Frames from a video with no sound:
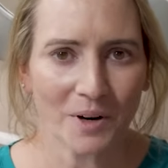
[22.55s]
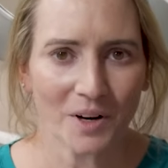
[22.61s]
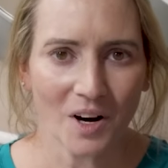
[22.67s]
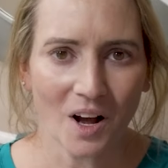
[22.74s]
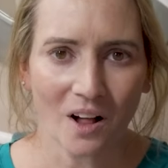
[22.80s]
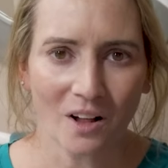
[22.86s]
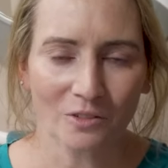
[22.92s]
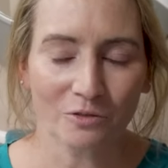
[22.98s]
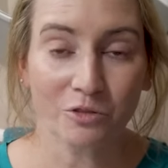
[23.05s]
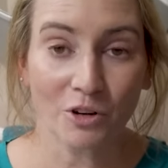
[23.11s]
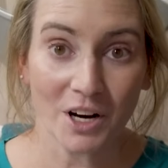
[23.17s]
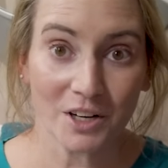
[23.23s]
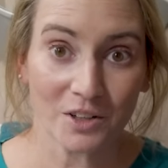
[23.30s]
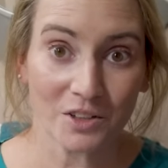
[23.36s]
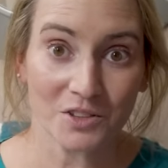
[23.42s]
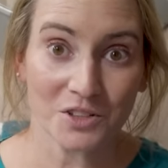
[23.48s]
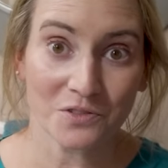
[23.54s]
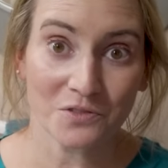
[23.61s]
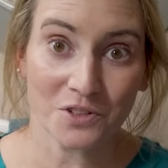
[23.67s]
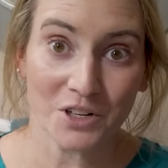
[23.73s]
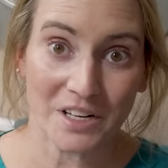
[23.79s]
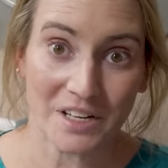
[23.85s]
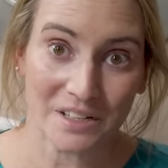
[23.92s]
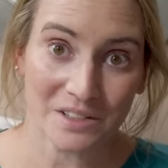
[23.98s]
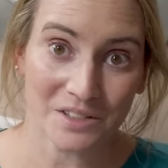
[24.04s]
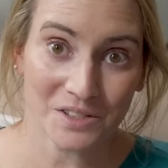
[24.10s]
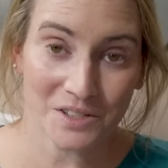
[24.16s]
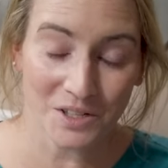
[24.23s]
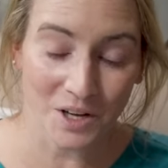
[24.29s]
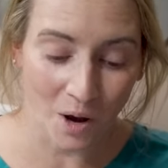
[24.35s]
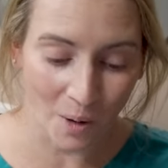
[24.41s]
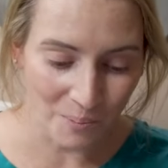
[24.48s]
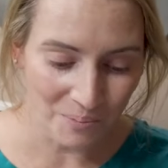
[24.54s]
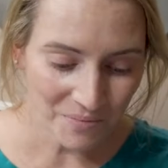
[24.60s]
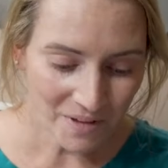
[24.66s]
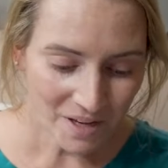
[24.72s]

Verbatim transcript: are all fragrance free. So